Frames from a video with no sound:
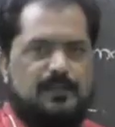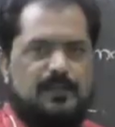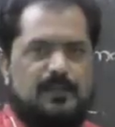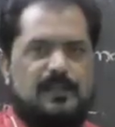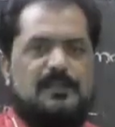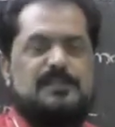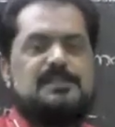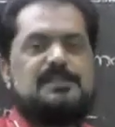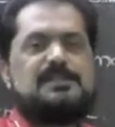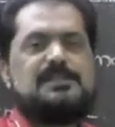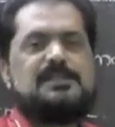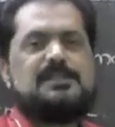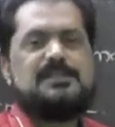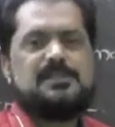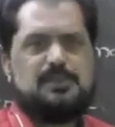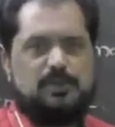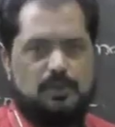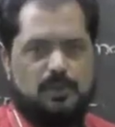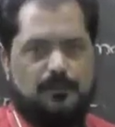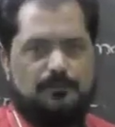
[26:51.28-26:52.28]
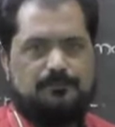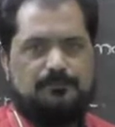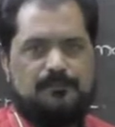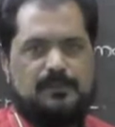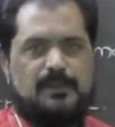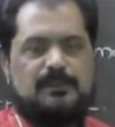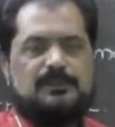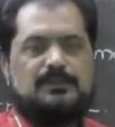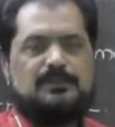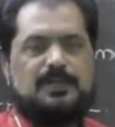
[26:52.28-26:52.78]
consists of
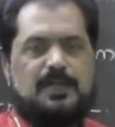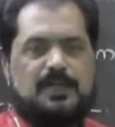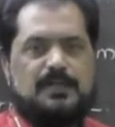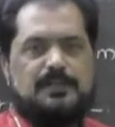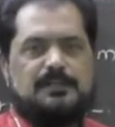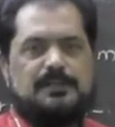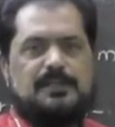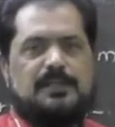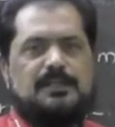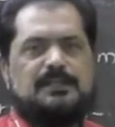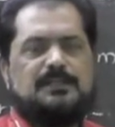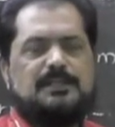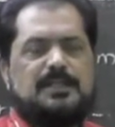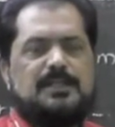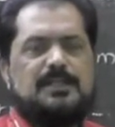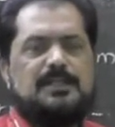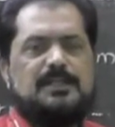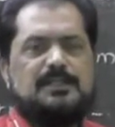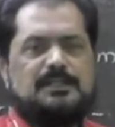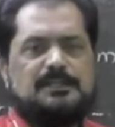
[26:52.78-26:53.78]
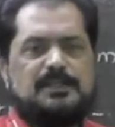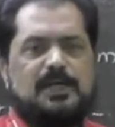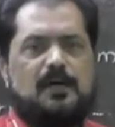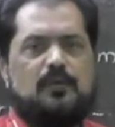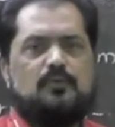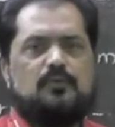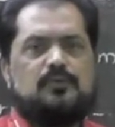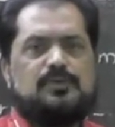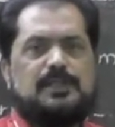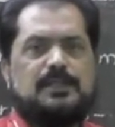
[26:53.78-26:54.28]

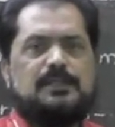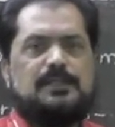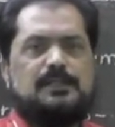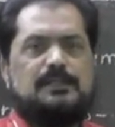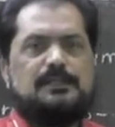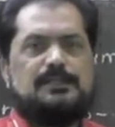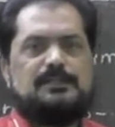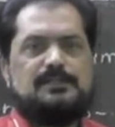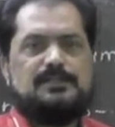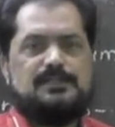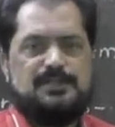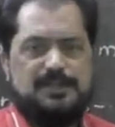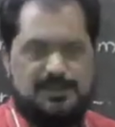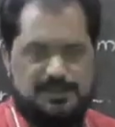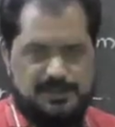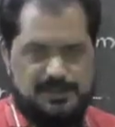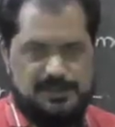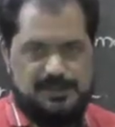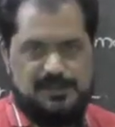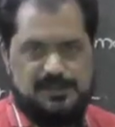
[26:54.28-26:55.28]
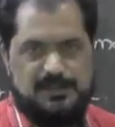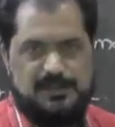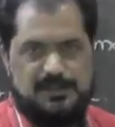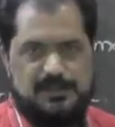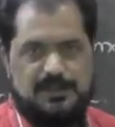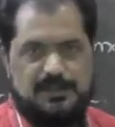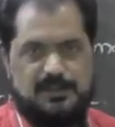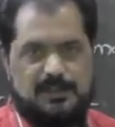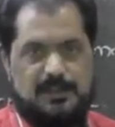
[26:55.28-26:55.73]
33,000 genes